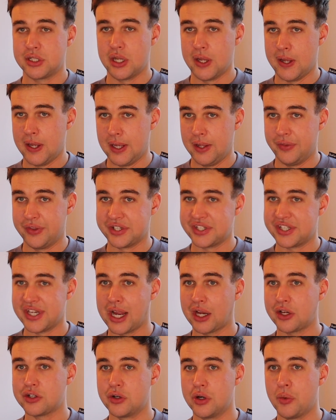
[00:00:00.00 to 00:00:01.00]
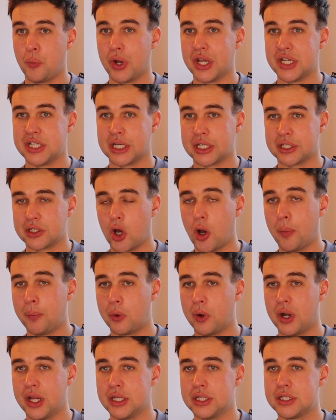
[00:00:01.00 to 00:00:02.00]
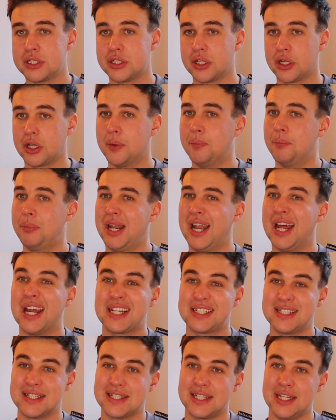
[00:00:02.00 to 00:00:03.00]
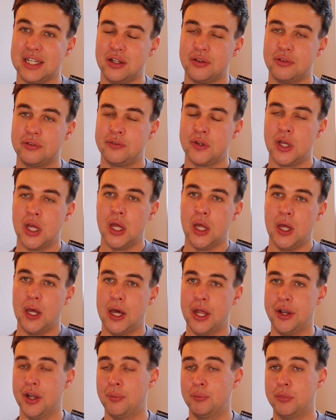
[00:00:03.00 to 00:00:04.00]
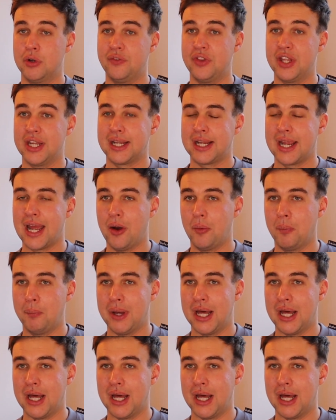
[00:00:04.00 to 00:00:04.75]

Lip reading: the sector in which it operates, the complexity of a number of the account